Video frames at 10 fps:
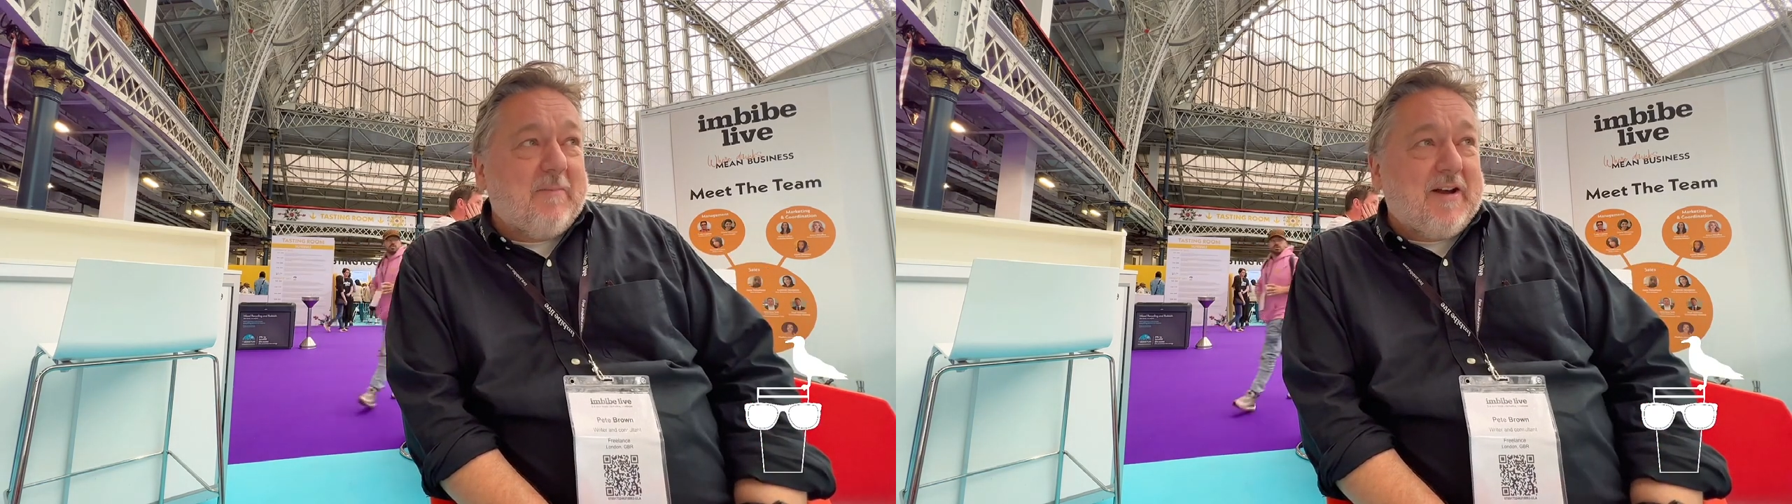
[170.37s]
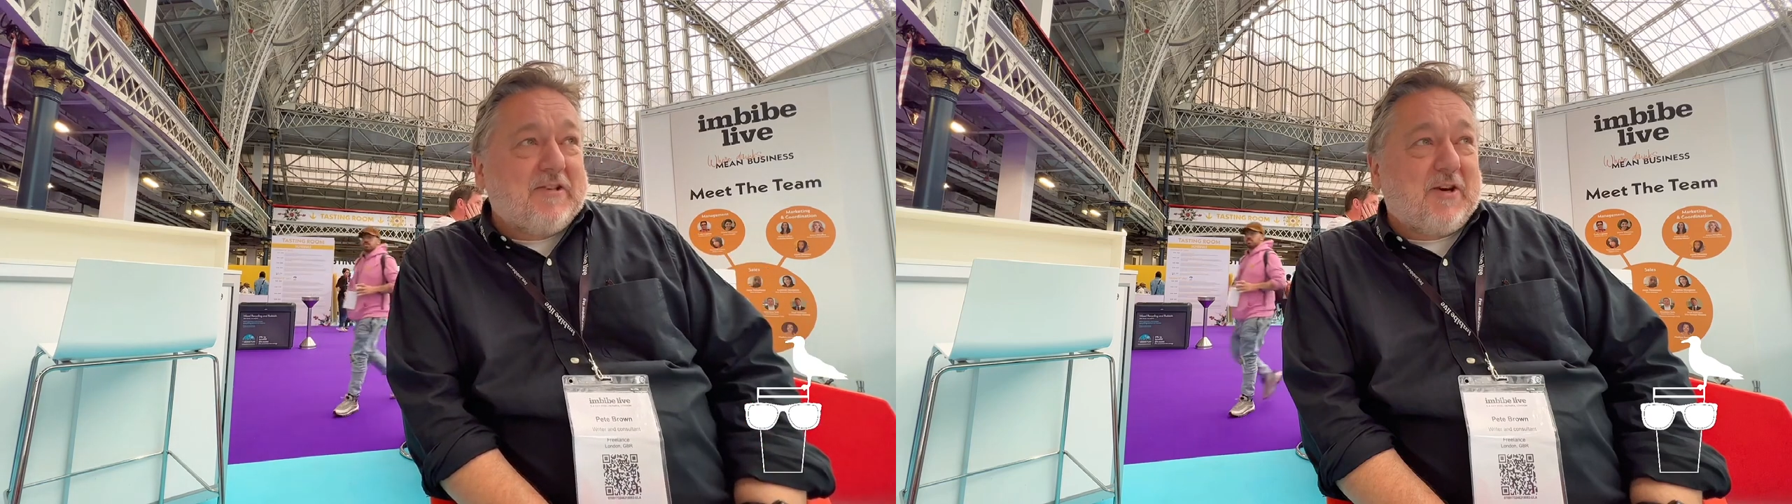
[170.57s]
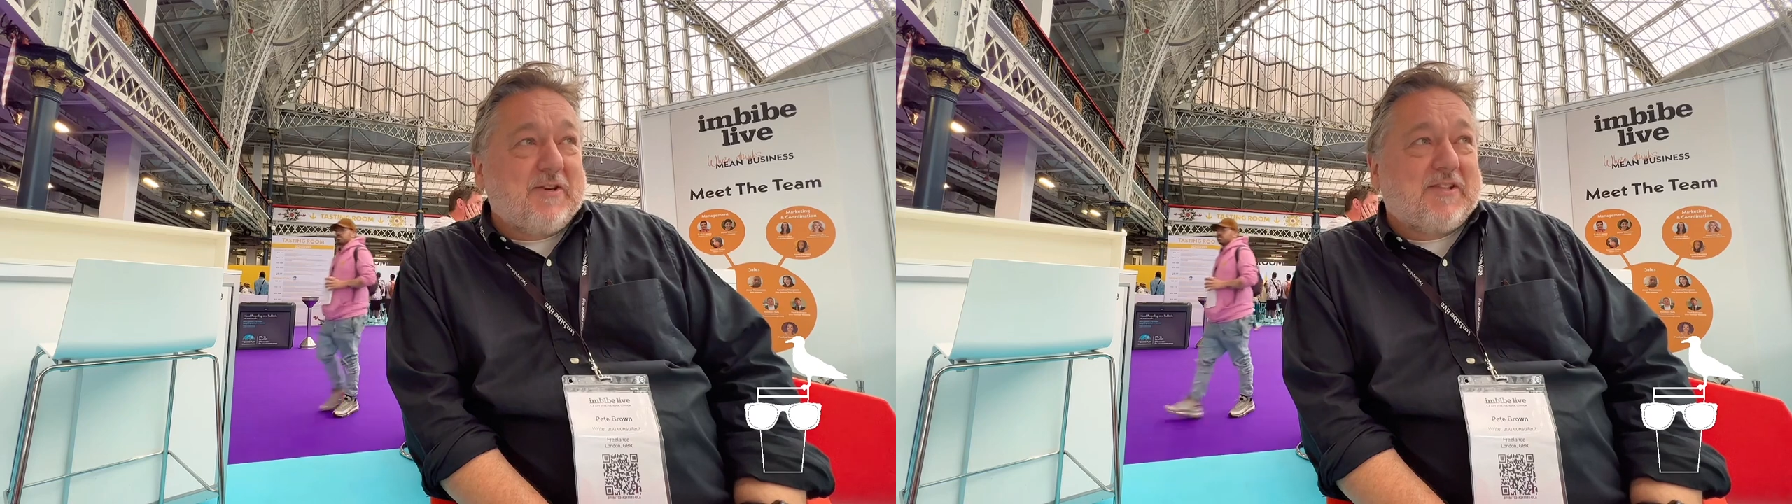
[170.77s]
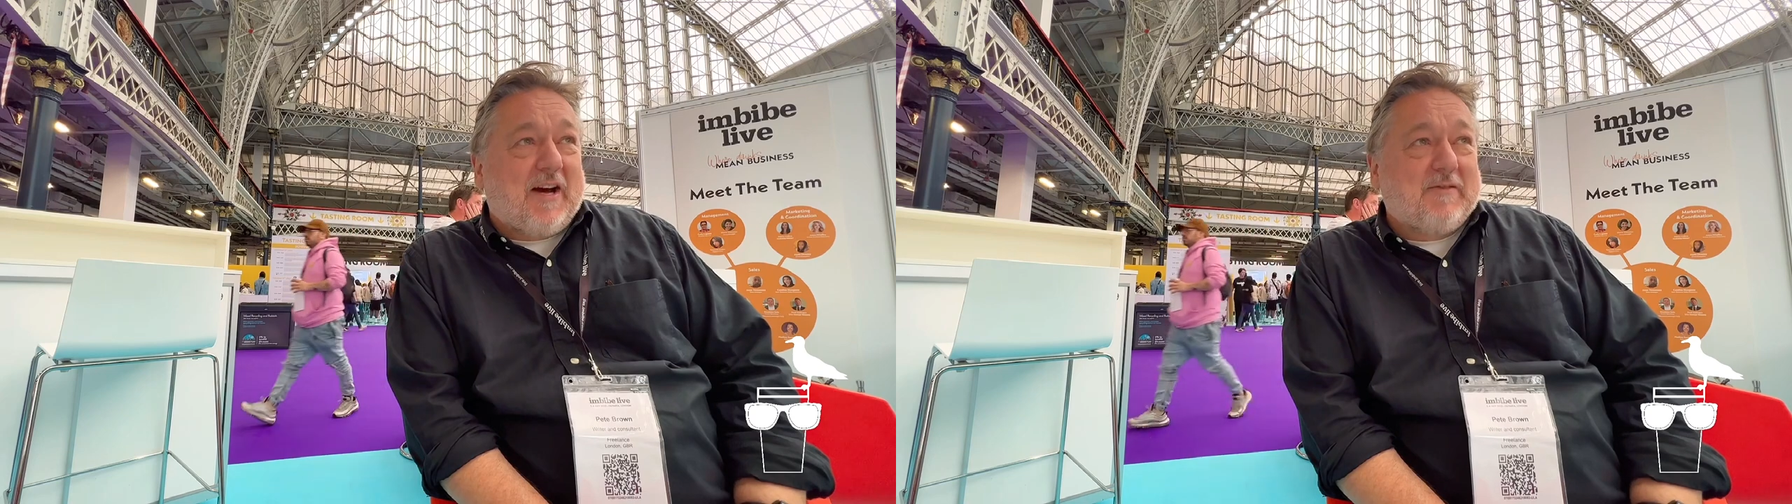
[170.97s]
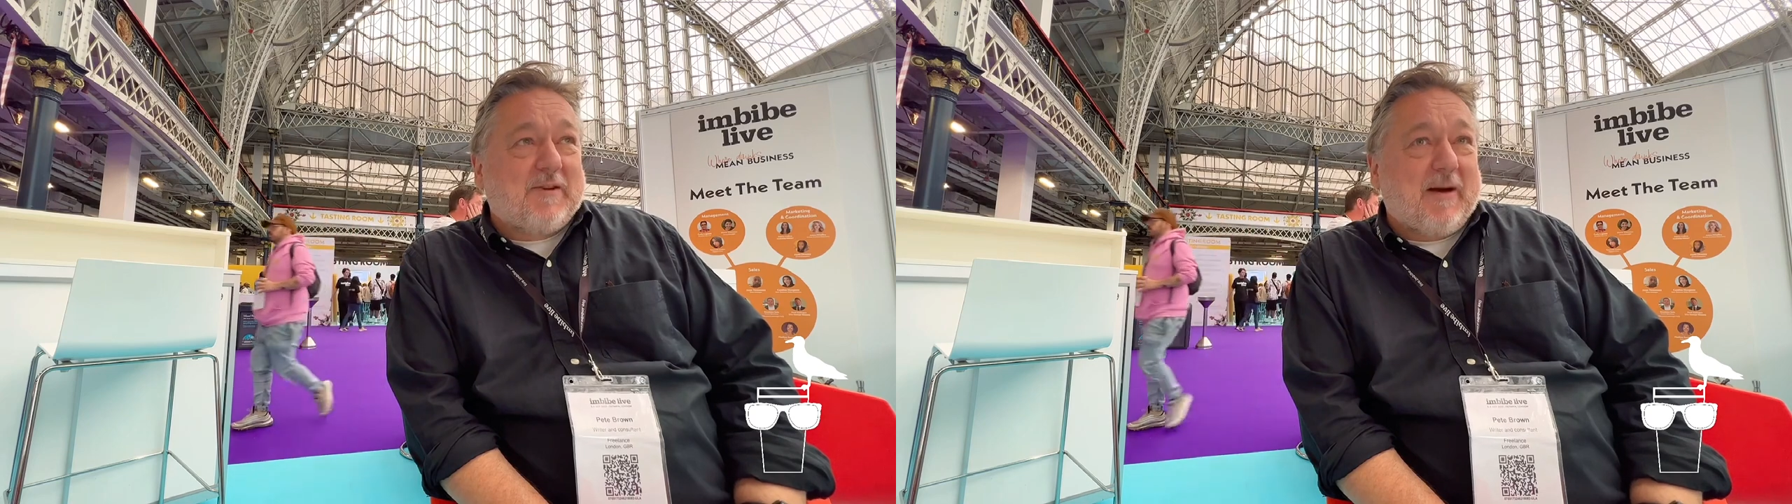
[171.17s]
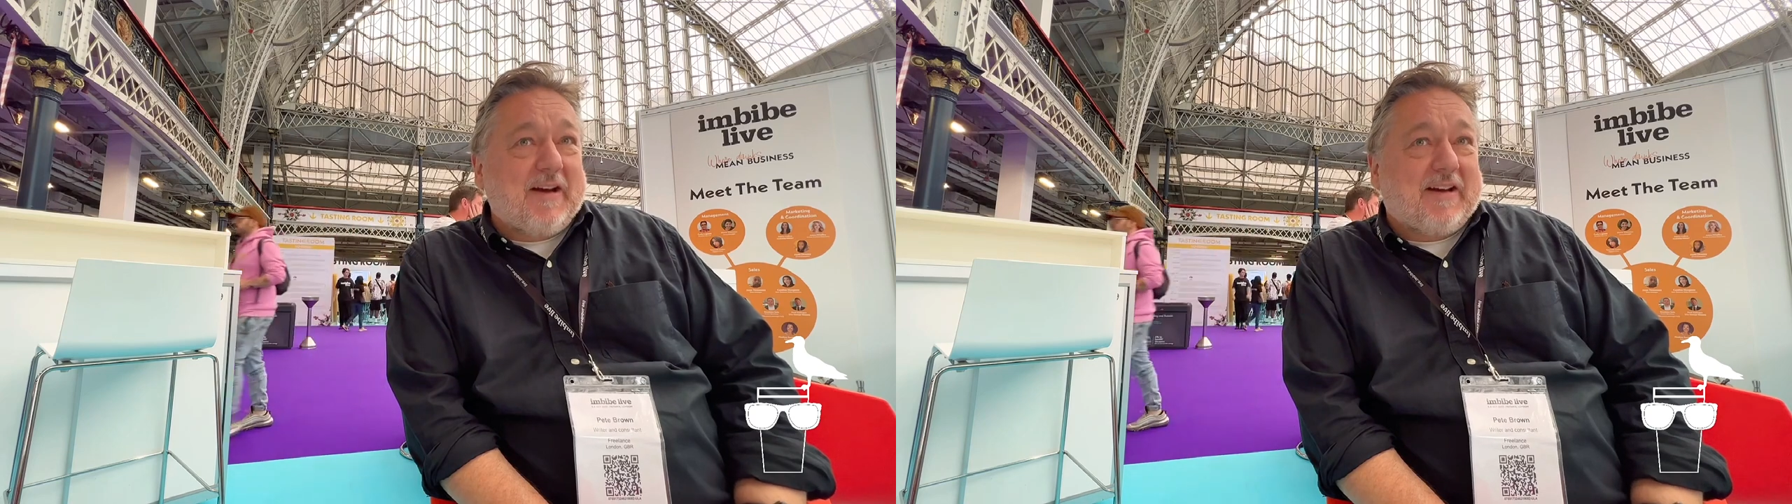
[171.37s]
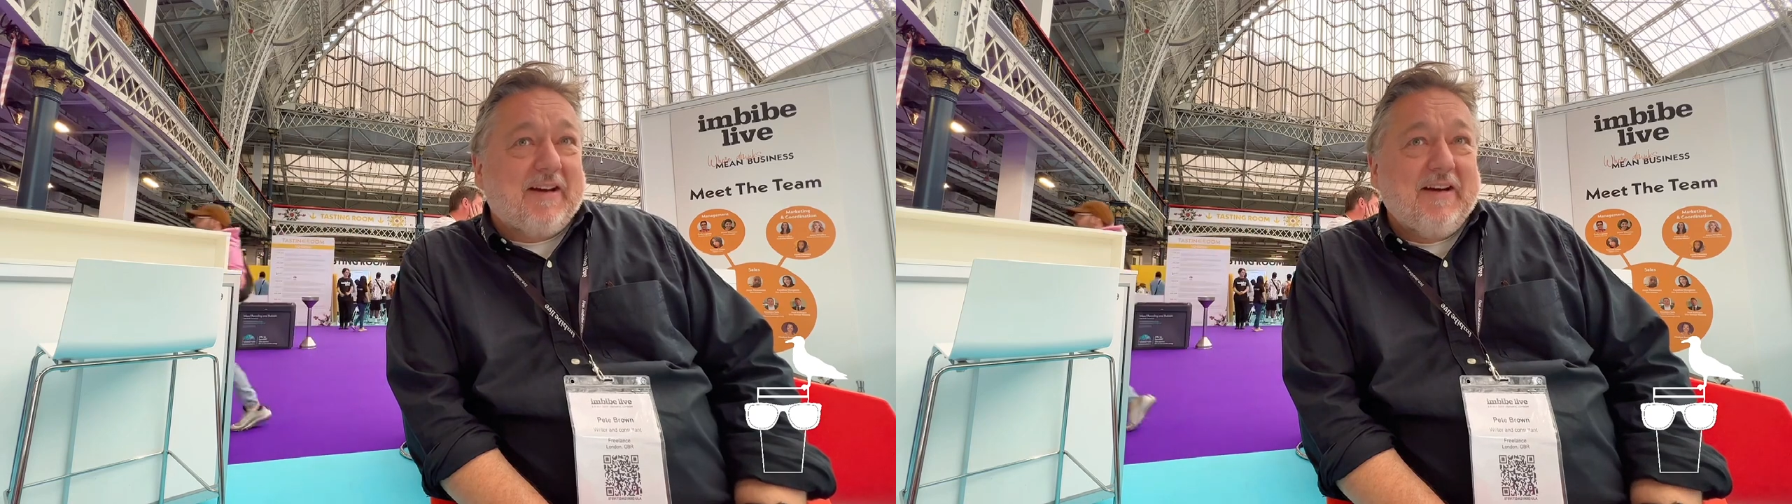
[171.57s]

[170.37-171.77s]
mean choice to have to make.